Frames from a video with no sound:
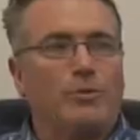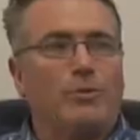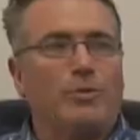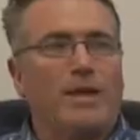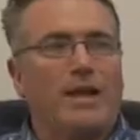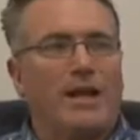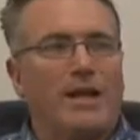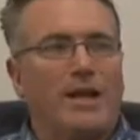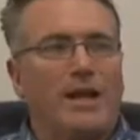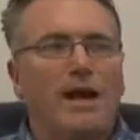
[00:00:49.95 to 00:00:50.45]
we
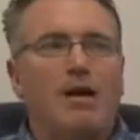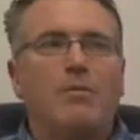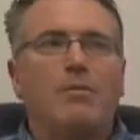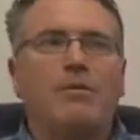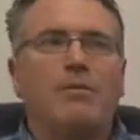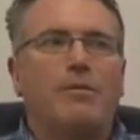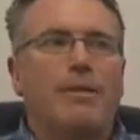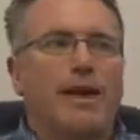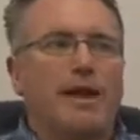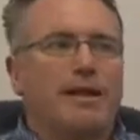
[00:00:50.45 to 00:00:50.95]
got a lot
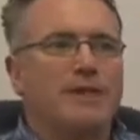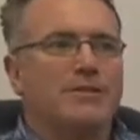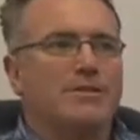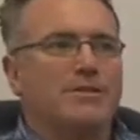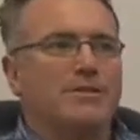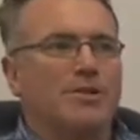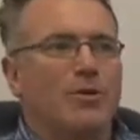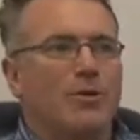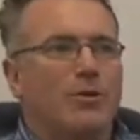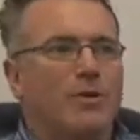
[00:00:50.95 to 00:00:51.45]
more
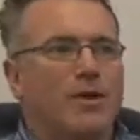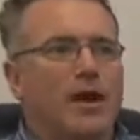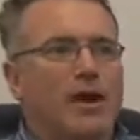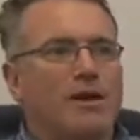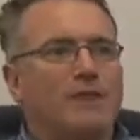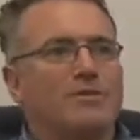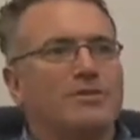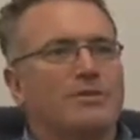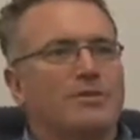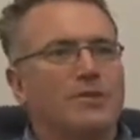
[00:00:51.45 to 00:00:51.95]
packages going
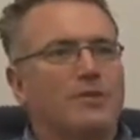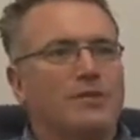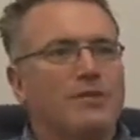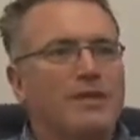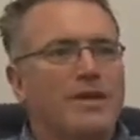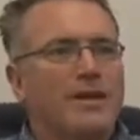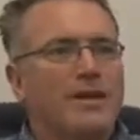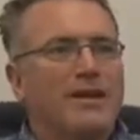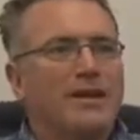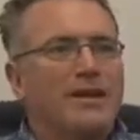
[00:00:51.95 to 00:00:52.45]
out, so
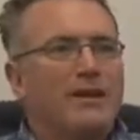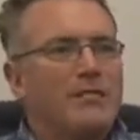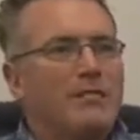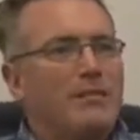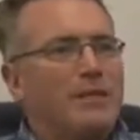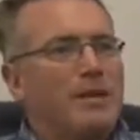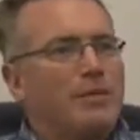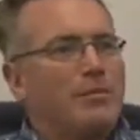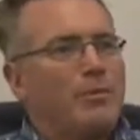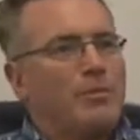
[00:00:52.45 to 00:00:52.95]

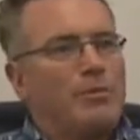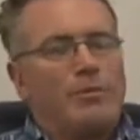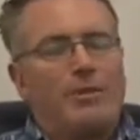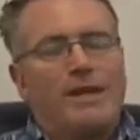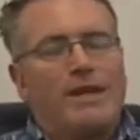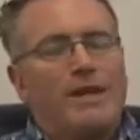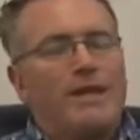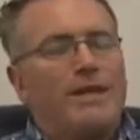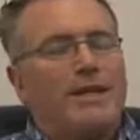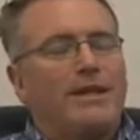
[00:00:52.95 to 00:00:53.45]
people what
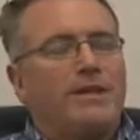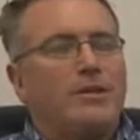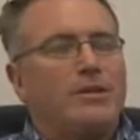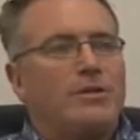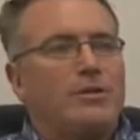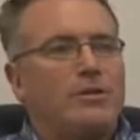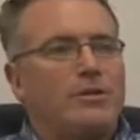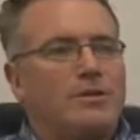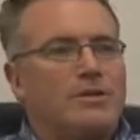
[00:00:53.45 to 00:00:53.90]
they need to do